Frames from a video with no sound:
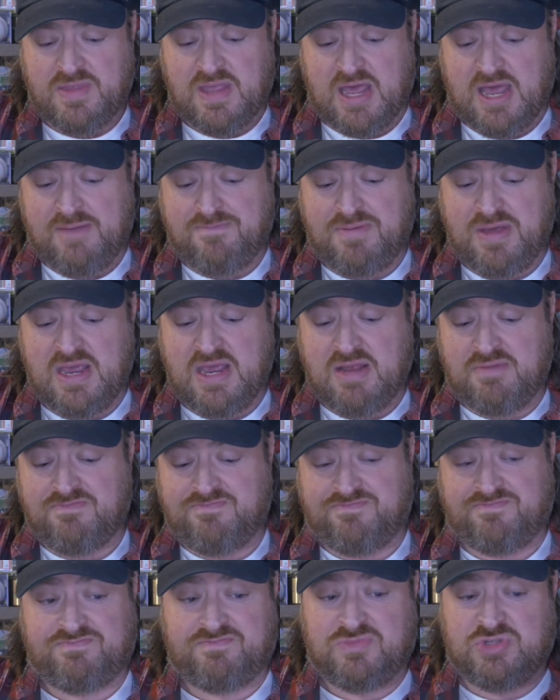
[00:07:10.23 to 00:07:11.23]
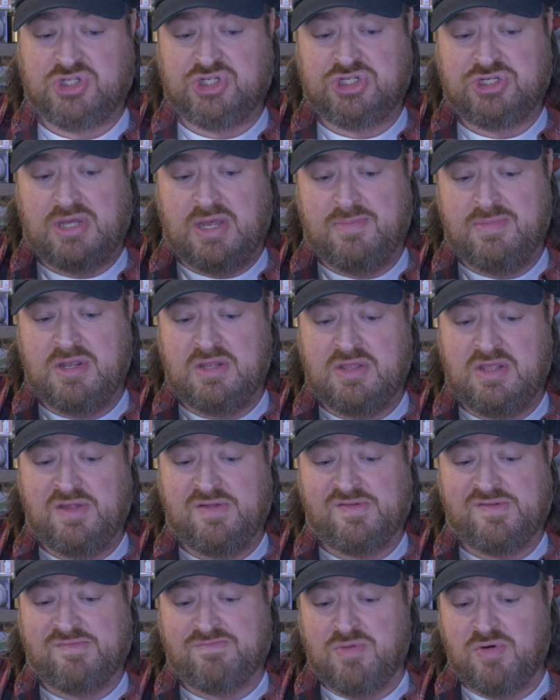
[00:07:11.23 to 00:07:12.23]
I paid, I mean,
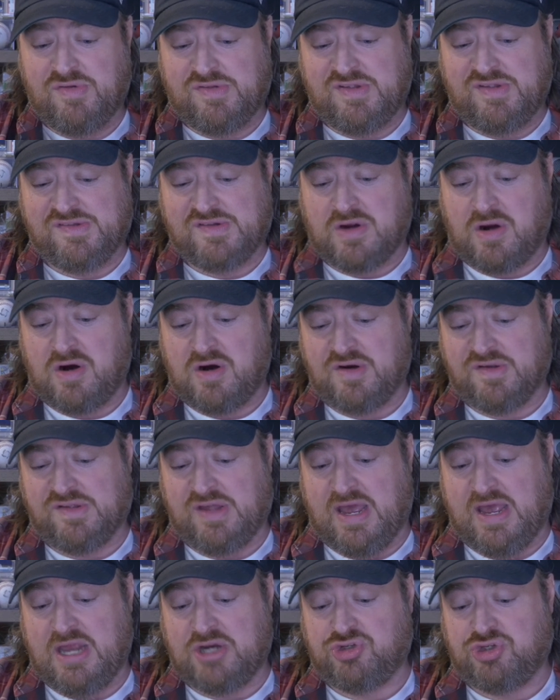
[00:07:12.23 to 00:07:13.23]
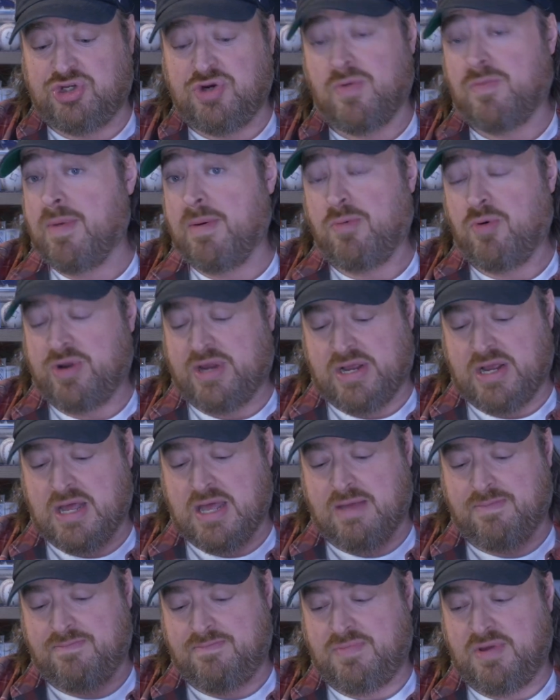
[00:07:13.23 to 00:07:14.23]
most of these cards, I actually don't remember what I
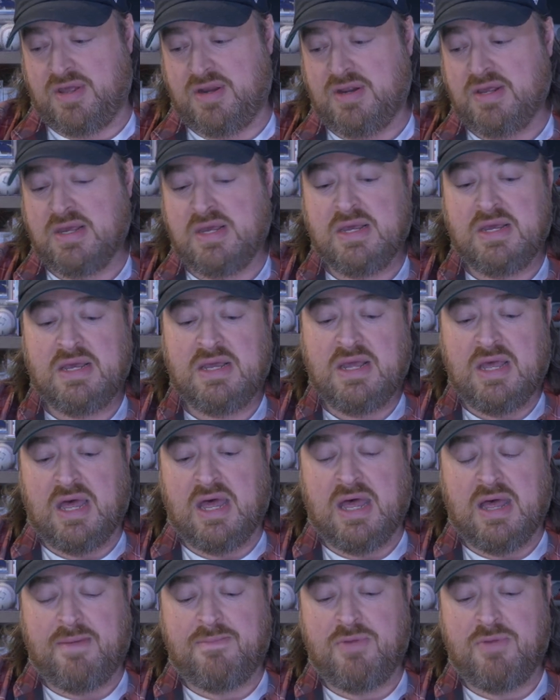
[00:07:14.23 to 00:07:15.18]
got, but uh,